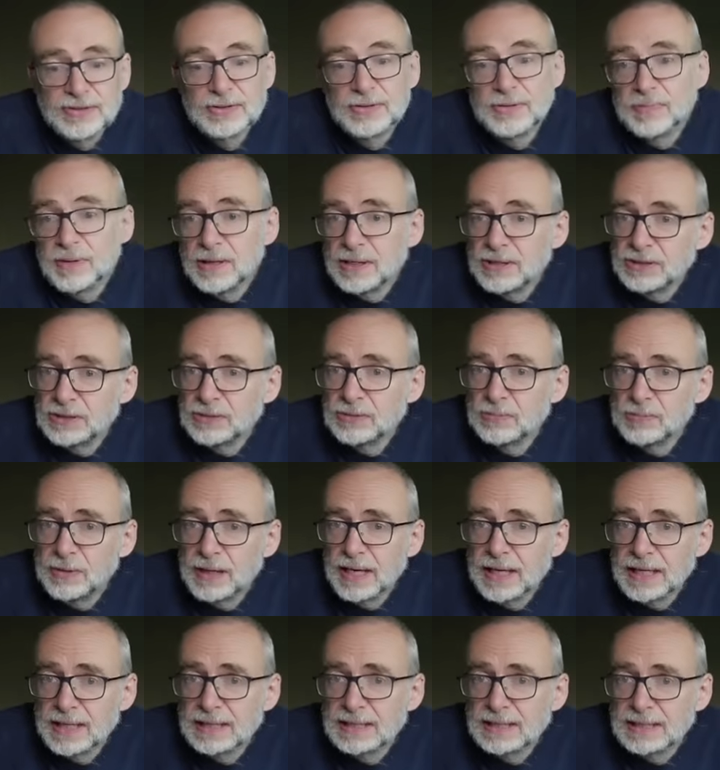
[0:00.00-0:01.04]
two personal
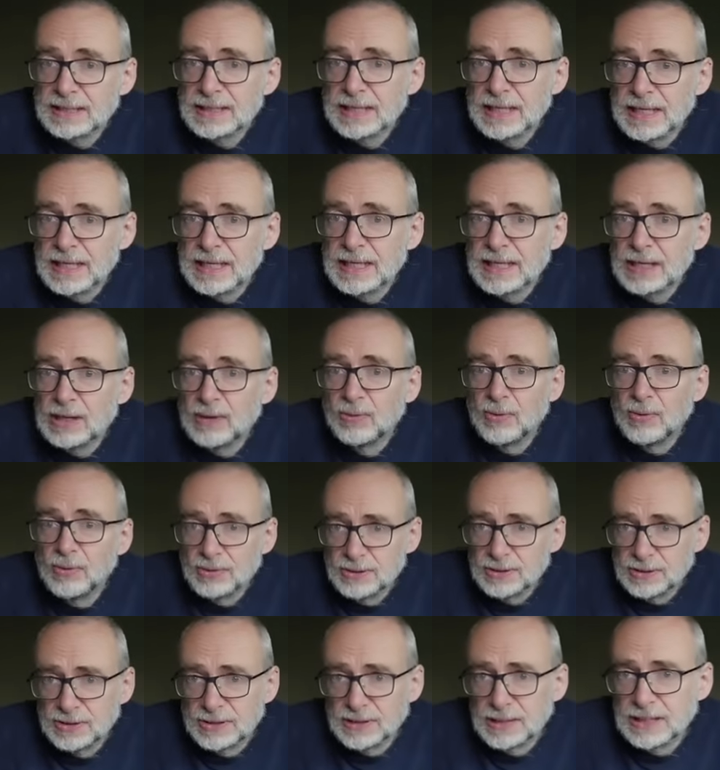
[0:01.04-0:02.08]
planets in
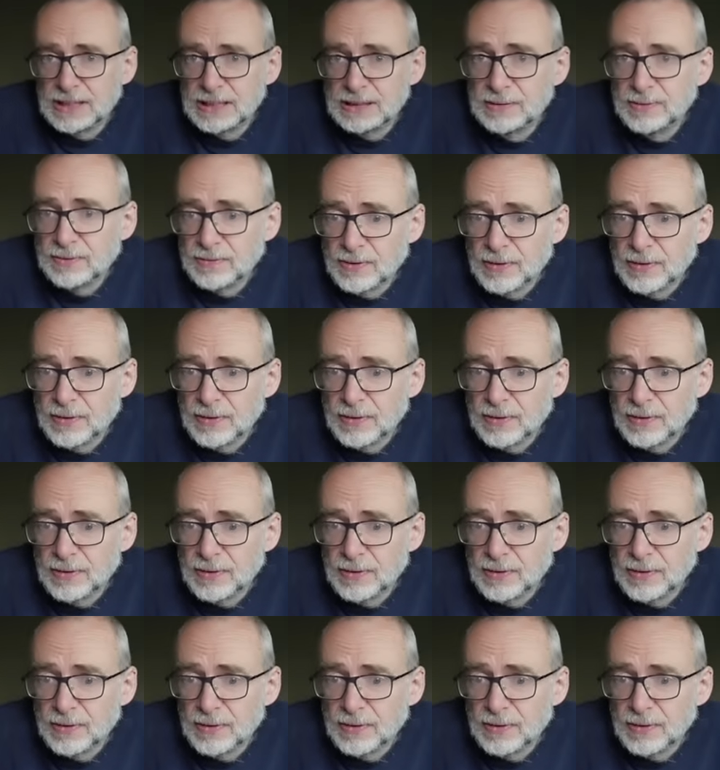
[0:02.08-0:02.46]
water signs.